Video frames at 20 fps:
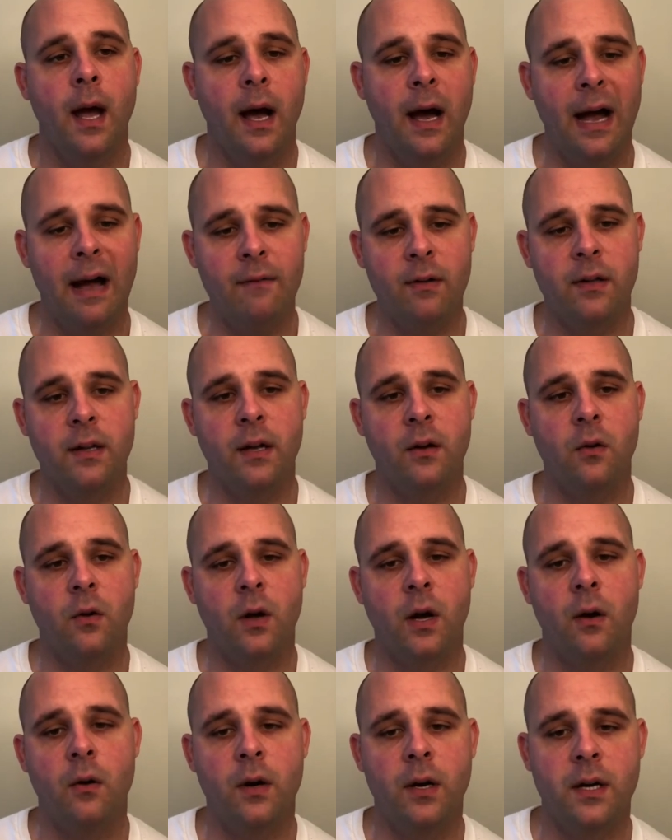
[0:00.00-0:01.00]
I'll have it nickel
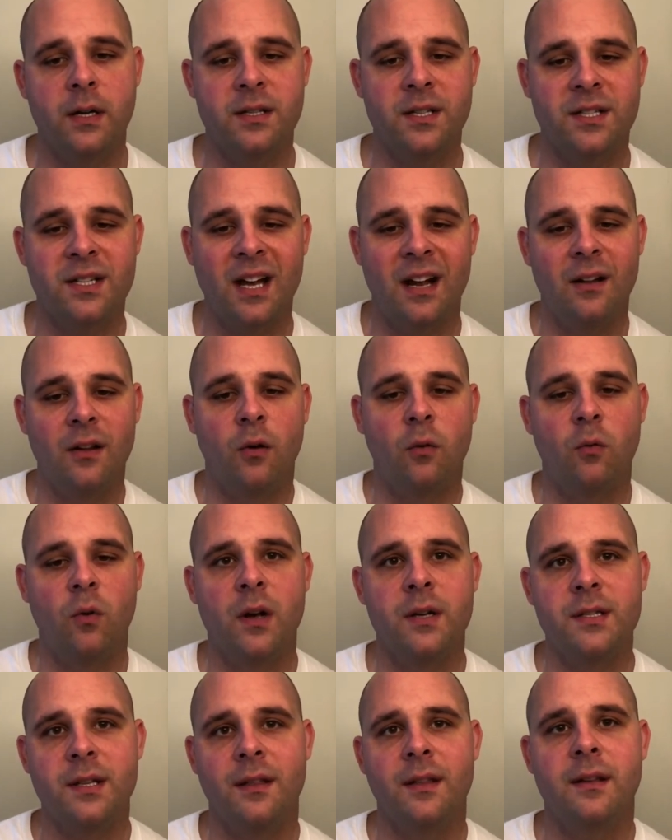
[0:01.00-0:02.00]
coated because it's got a little
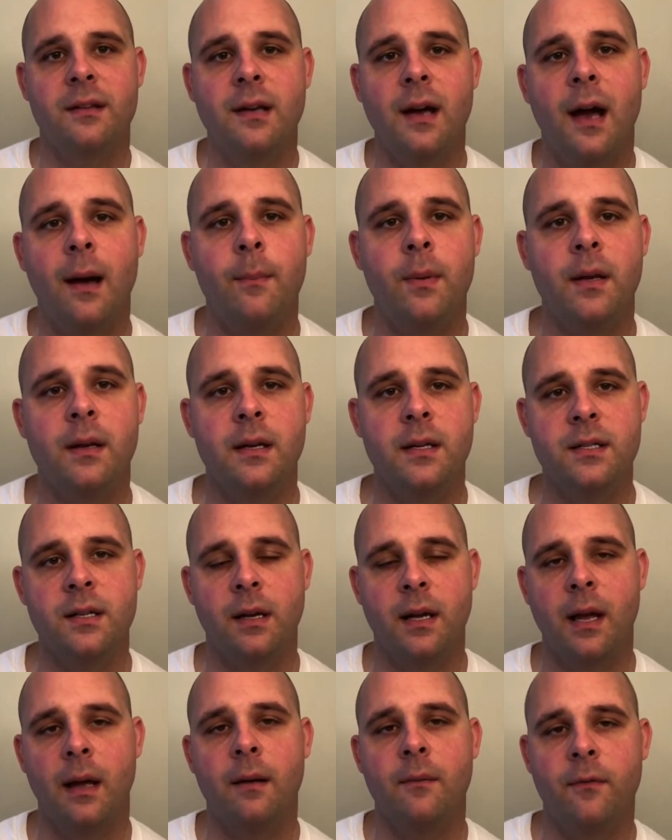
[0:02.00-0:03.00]
rust on the top. It needs
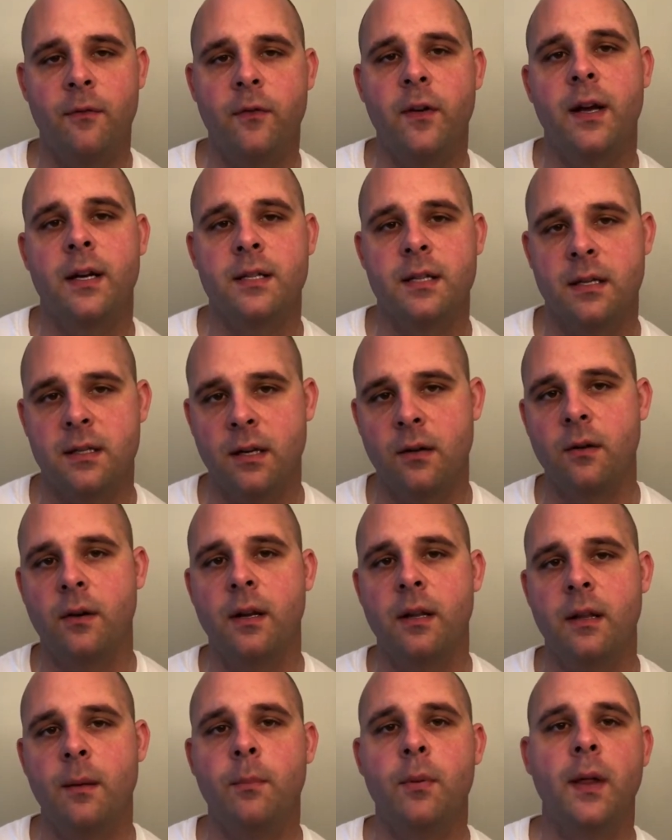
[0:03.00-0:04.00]
to get fixed. It's
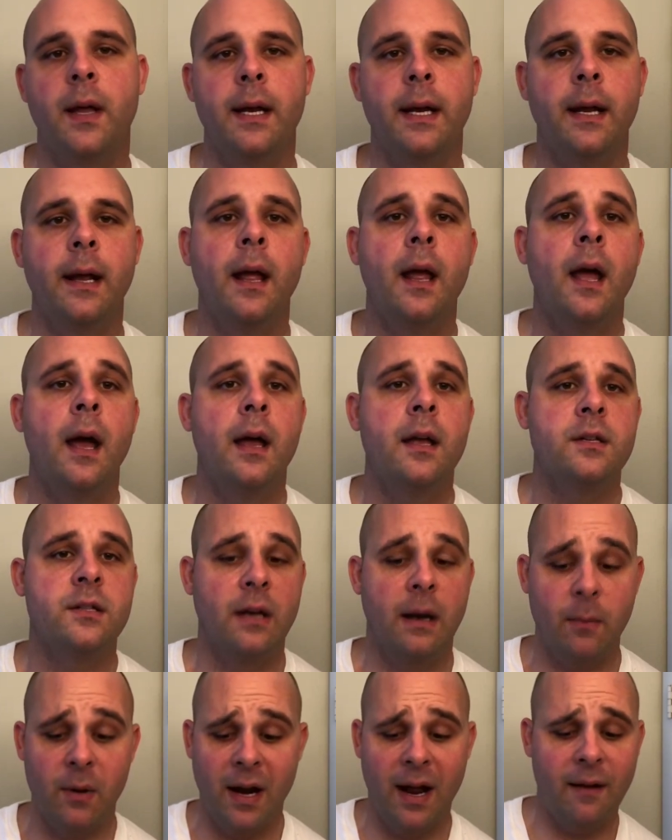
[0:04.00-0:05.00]
underneath the plating.
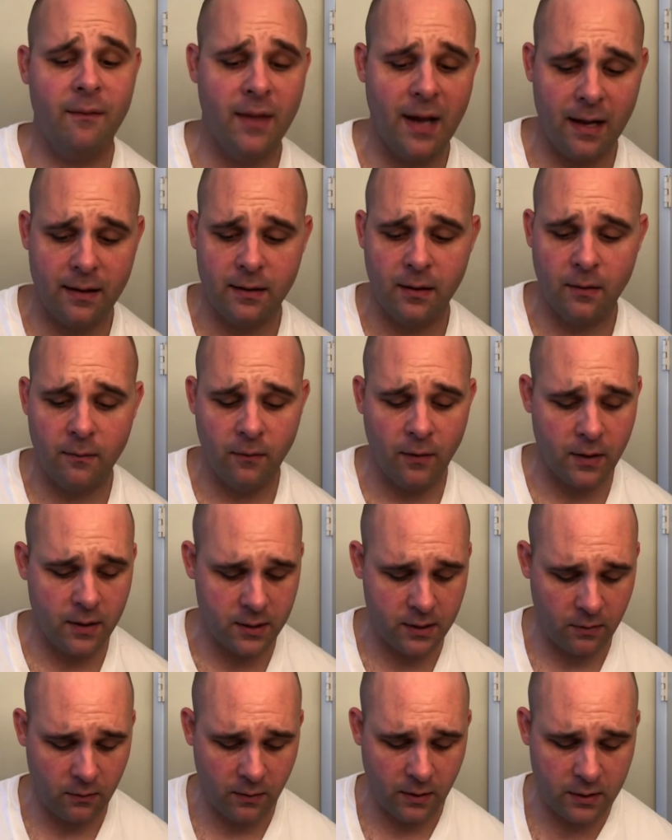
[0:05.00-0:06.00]
So I'm going to have that done very
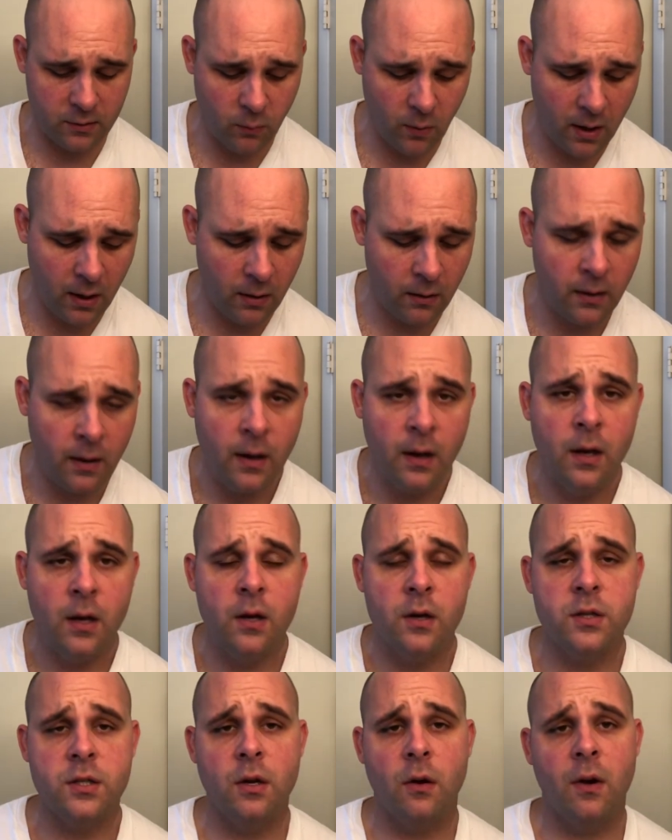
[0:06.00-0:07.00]
soon as well.
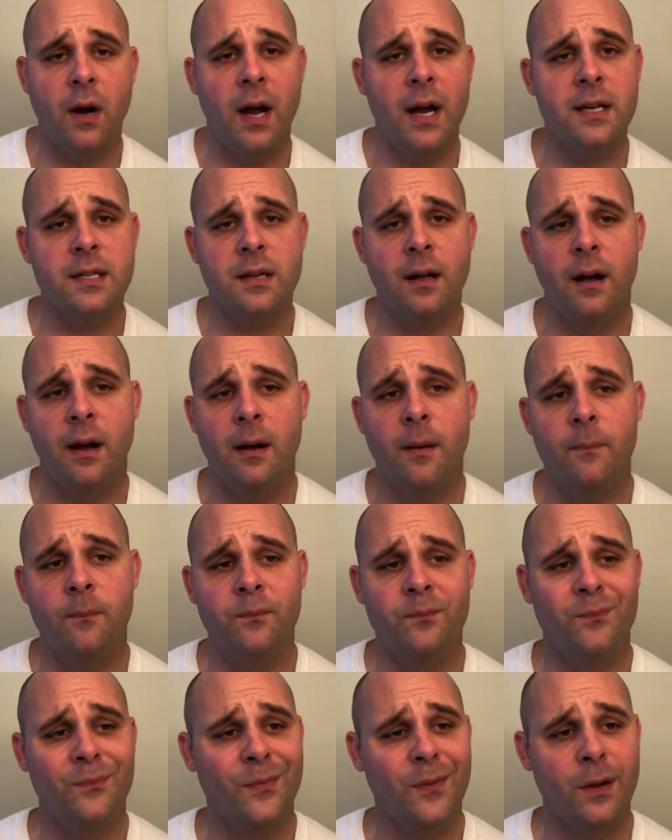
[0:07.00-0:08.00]
So guys,
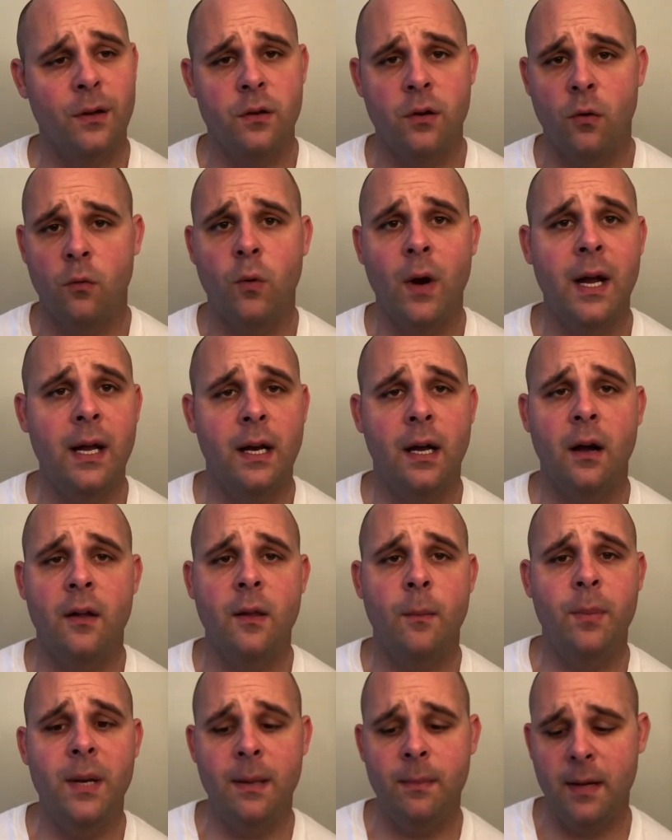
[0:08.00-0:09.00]
rating on
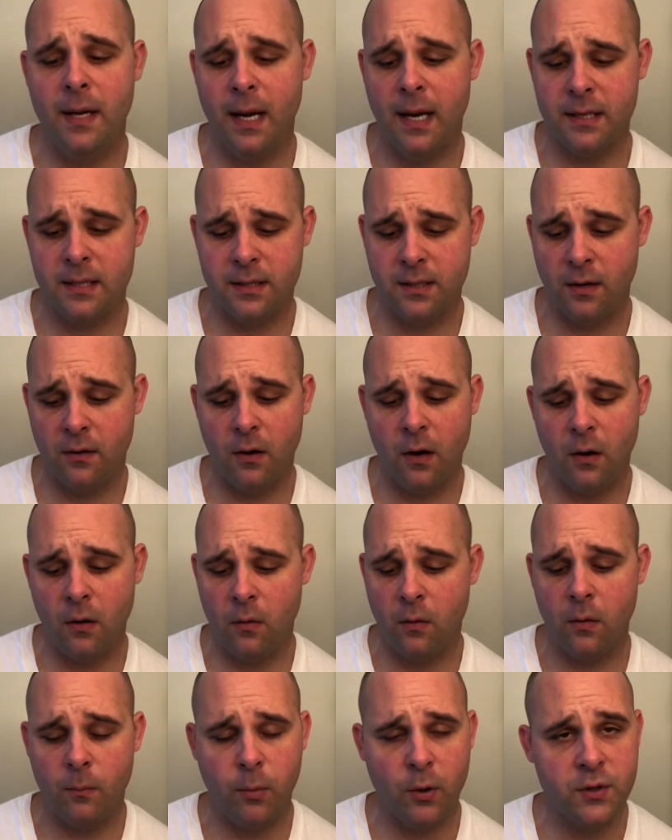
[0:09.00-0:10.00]
the
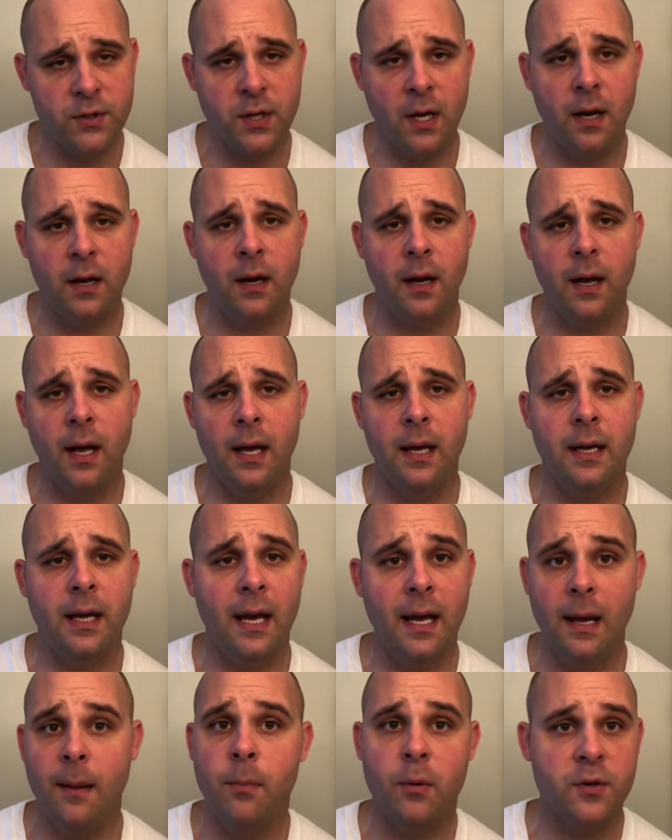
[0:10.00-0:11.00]
BBS-0 Personna,
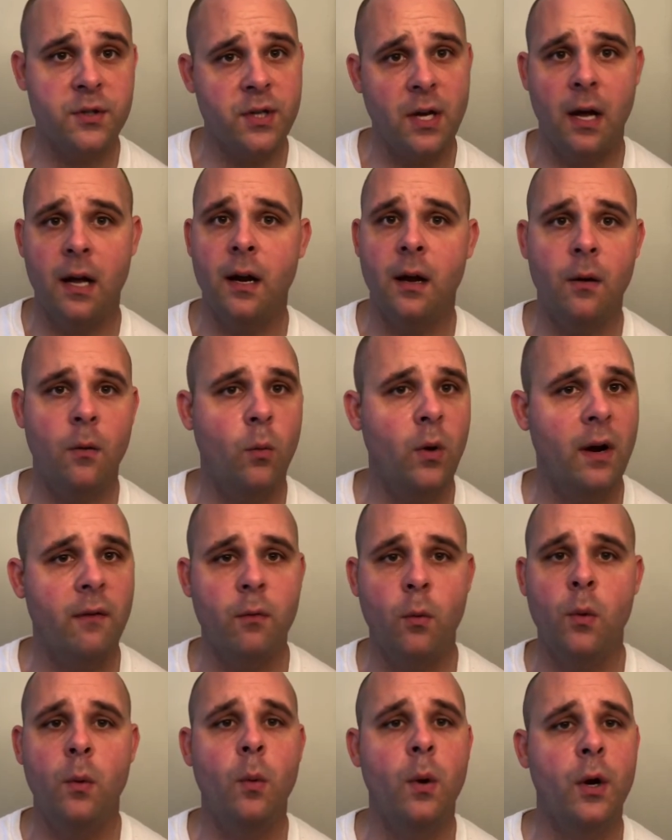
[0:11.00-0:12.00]
aka Personna,
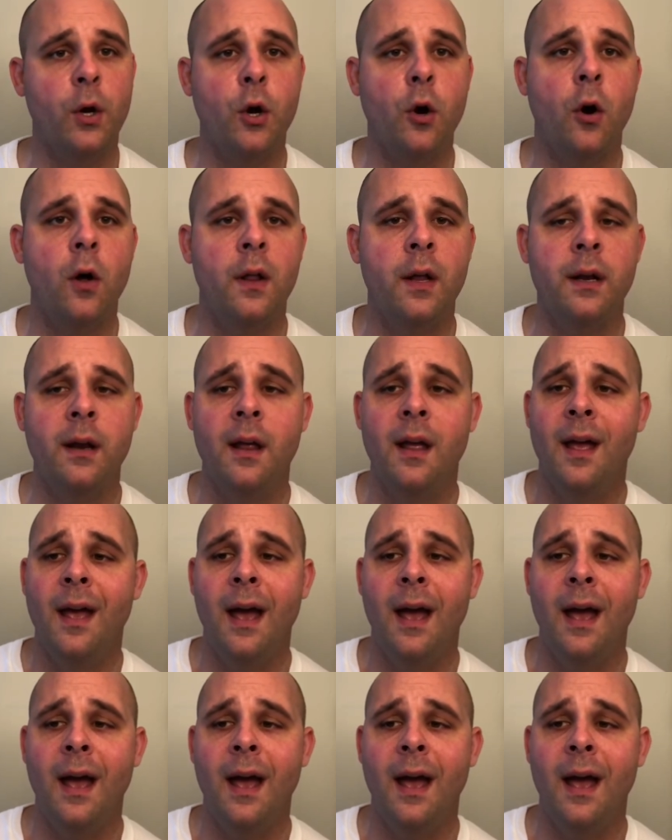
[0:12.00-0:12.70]
whatever we want to call it.